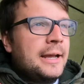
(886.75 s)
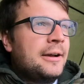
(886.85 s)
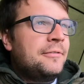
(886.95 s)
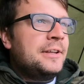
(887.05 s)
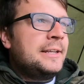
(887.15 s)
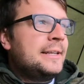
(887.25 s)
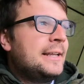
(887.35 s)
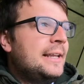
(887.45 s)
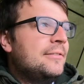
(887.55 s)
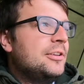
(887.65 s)
I think
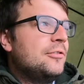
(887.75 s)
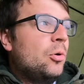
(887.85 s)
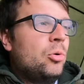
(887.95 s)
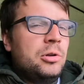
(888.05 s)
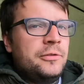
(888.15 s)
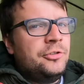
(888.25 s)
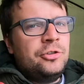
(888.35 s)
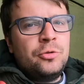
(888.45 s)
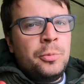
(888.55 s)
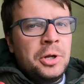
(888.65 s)
even if all of us are
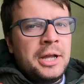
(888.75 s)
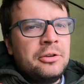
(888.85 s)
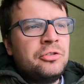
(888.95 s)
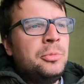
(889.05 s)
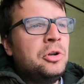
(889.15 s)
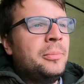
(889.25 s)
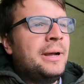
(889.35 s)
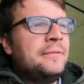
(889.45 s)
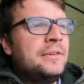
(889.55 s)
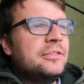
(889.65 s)
just putting out a small
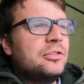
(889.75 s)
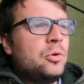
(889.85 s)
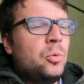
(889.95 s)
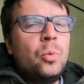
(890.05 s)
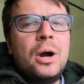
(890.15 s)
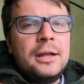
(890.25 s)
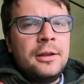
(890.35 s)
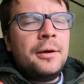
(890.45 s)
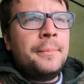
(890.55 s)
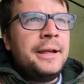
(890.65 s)
amount, that's quite a
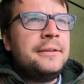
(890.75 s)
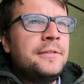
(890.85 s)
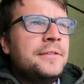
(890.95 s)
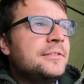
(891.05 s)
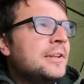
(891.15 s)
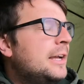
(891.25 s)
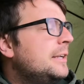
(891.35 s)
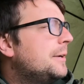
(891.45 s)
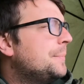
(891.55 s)
lot of bait for this lake.